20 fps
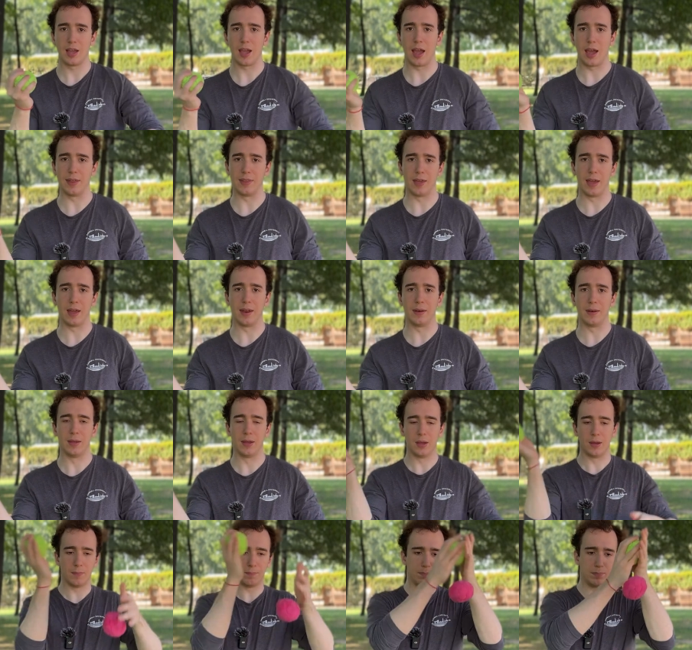and then
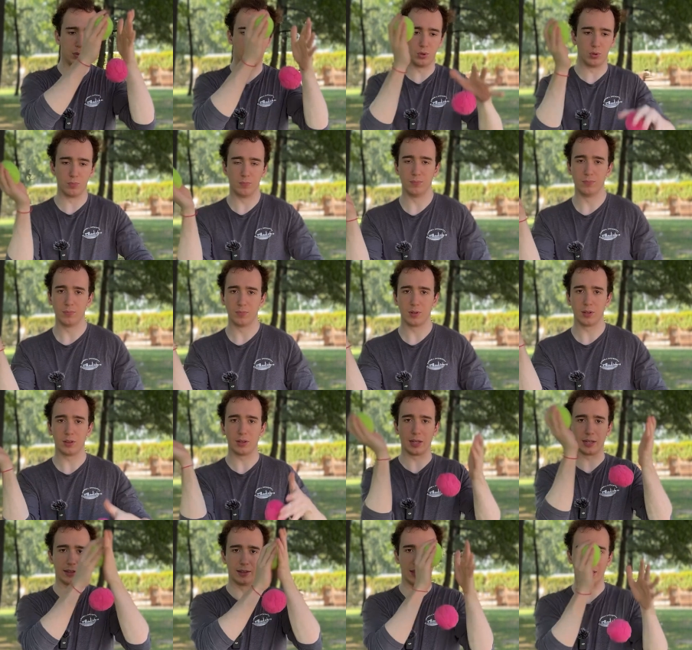boom
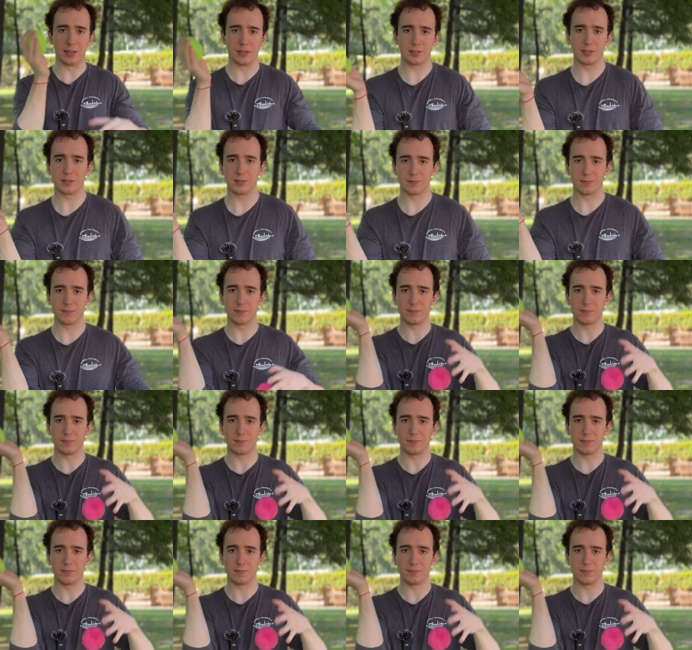like this.